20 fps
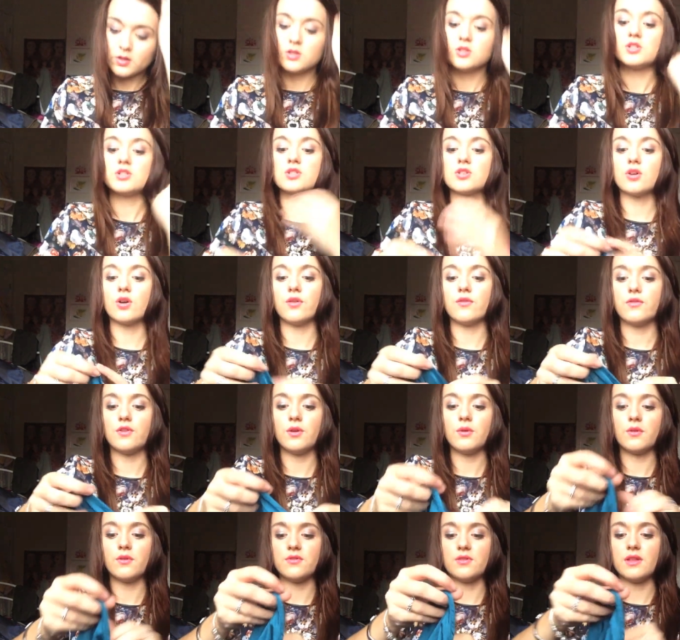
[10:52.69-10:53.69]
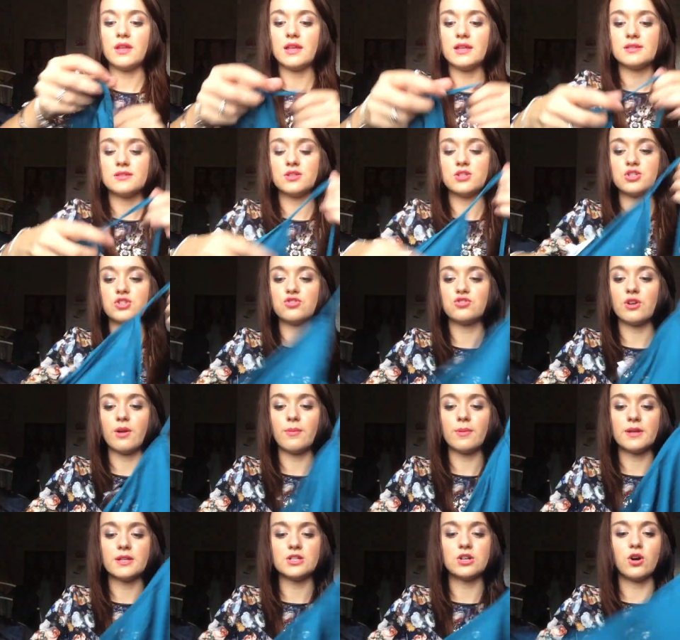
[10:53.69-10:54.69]
just got a few of these
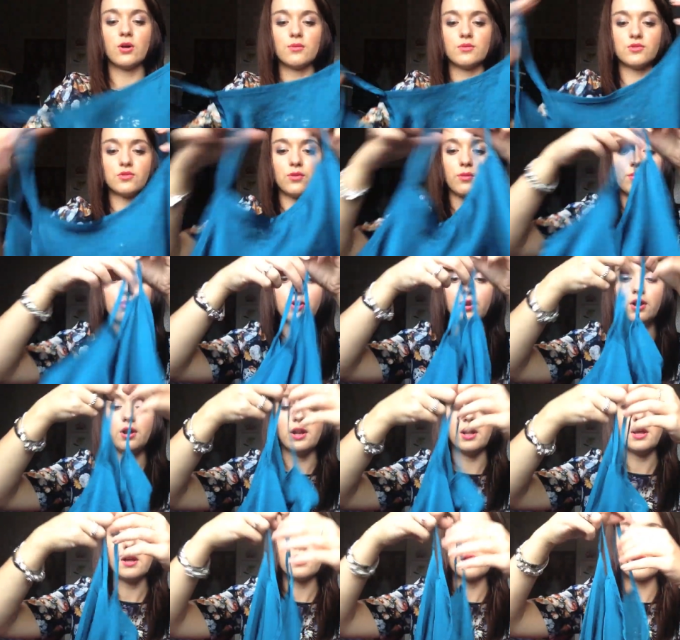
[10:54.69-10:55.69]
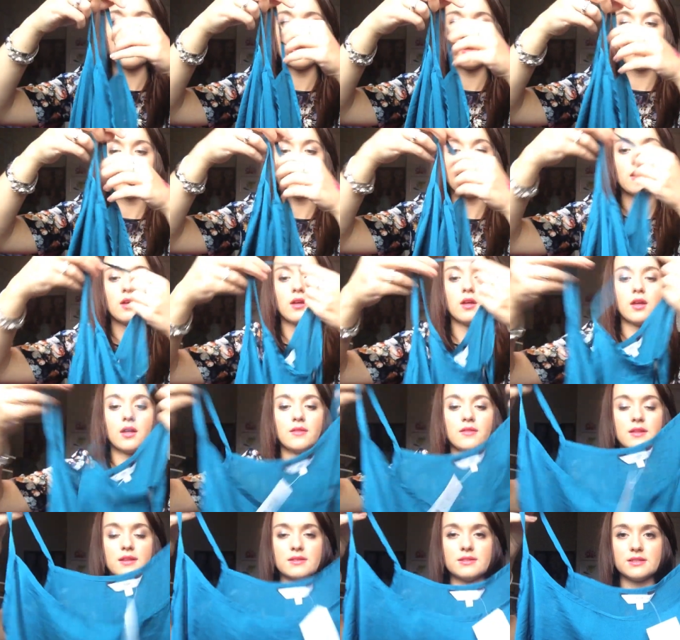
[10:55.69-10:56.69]
strappy tops from New Look.
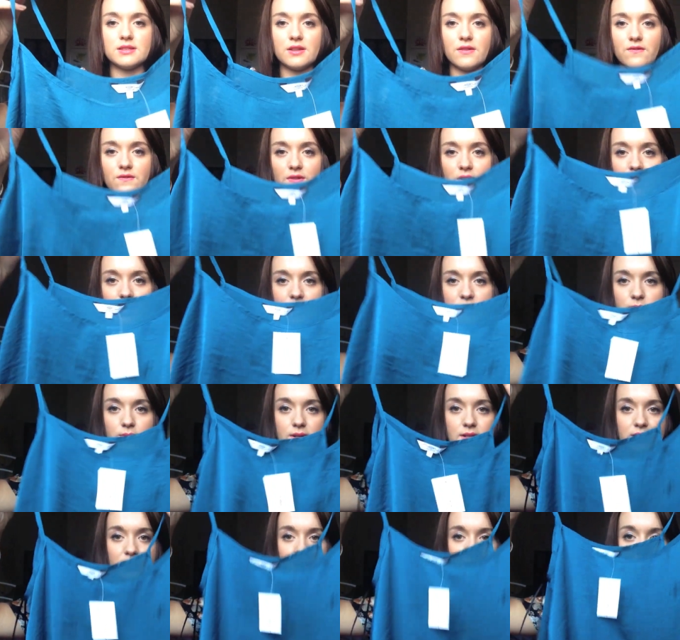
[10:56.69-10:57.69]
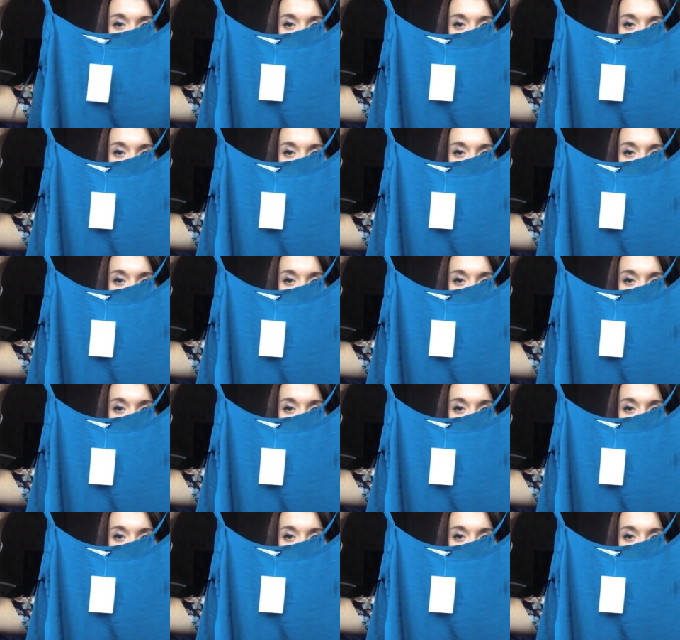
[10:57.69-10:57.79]
This is the first one. It's like a